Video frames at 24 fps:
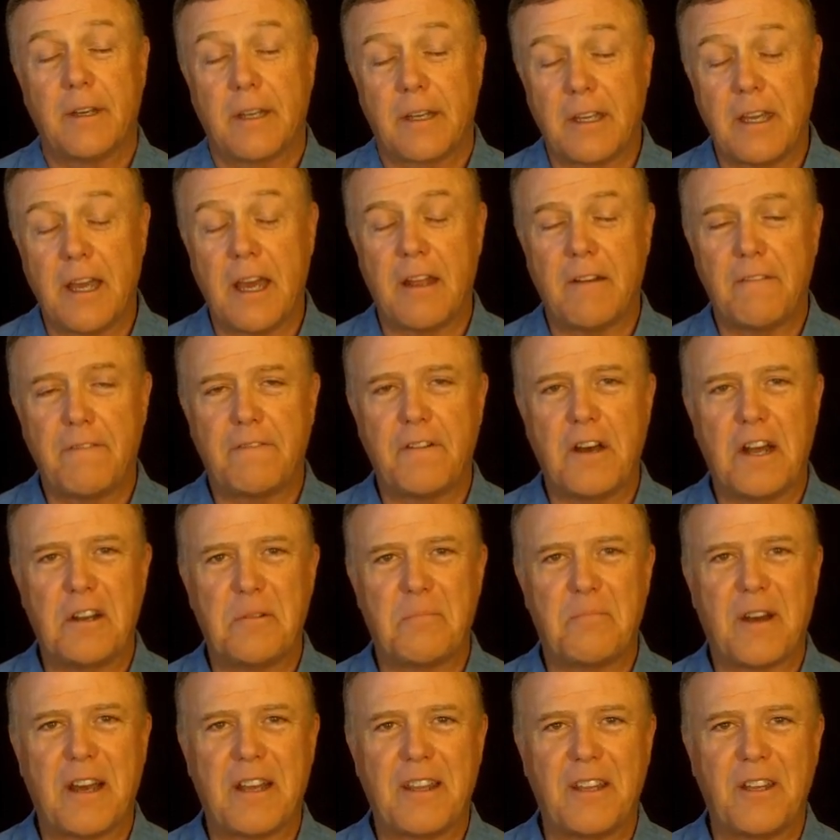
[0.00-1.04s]
again,
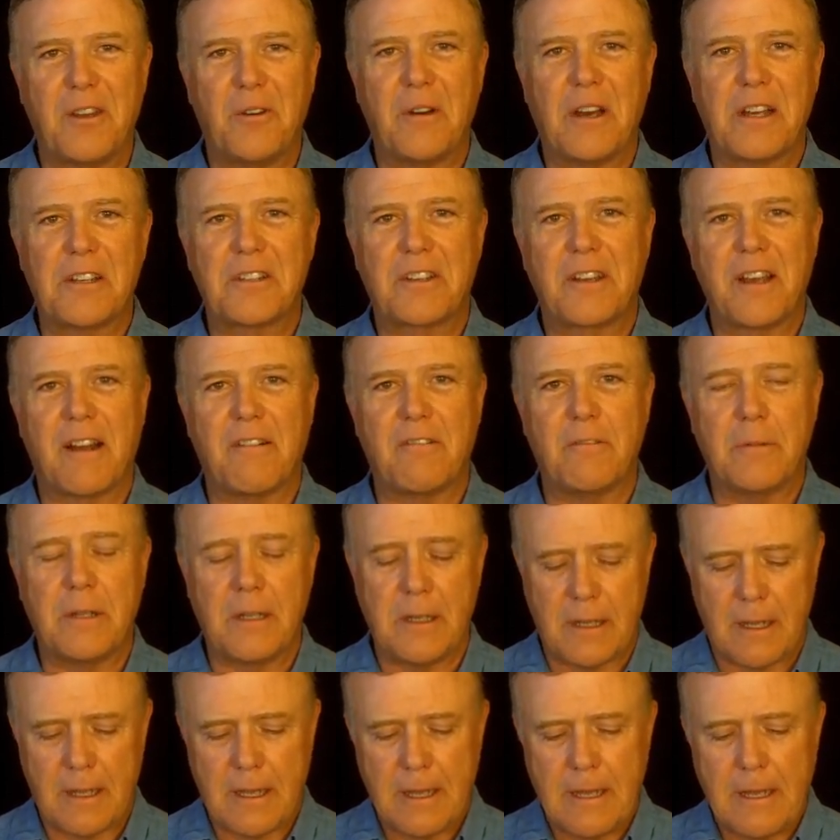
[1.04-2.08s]
funded by the U.S.
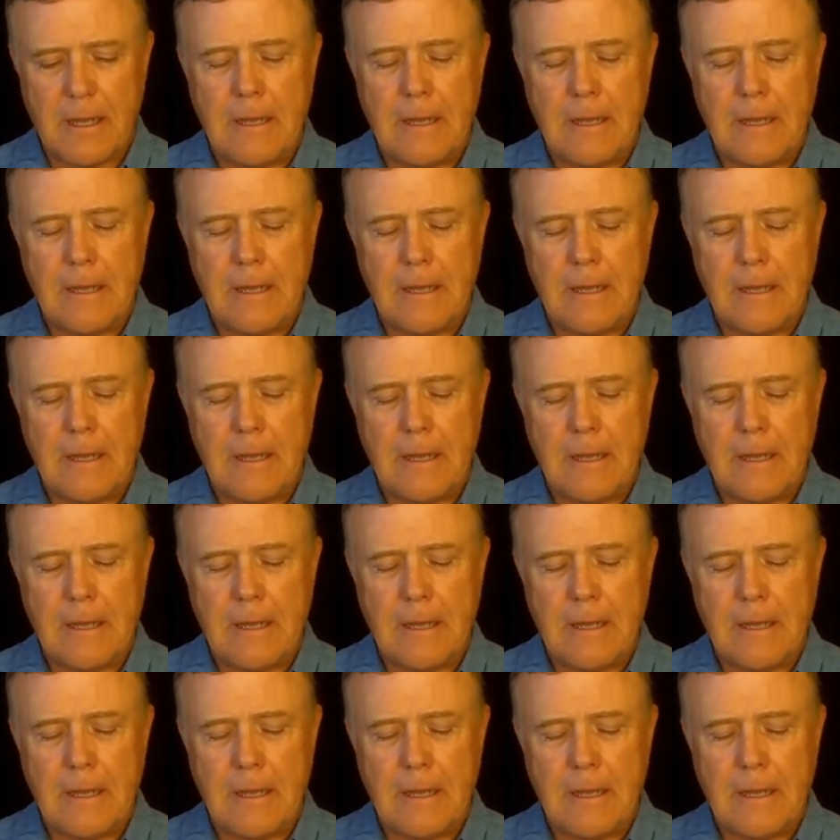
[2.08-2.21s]
government,